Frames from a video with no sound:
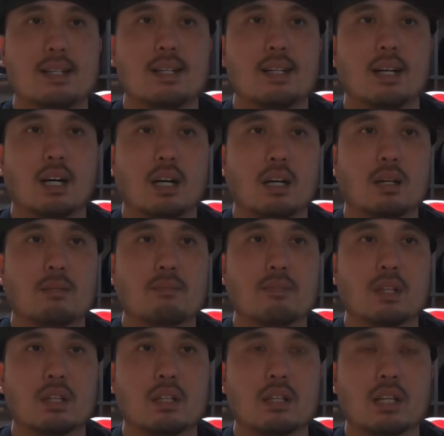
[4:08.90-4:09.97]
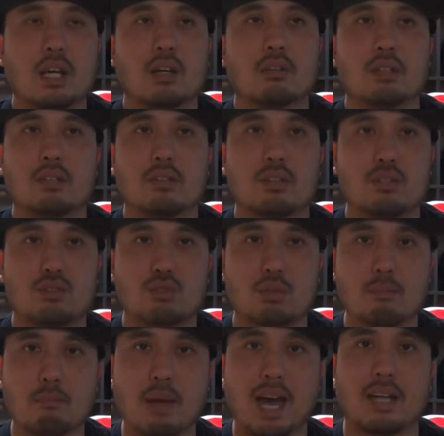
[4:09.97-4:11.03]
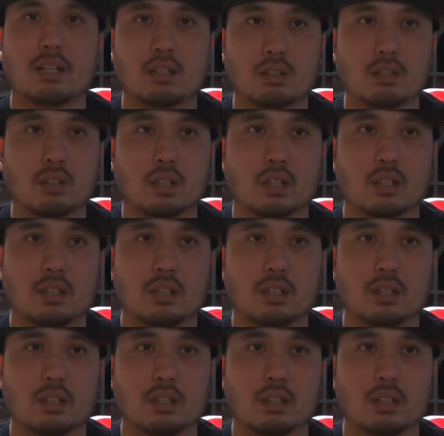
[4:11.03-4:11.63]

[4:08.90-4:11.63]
Now it's a dramatic look.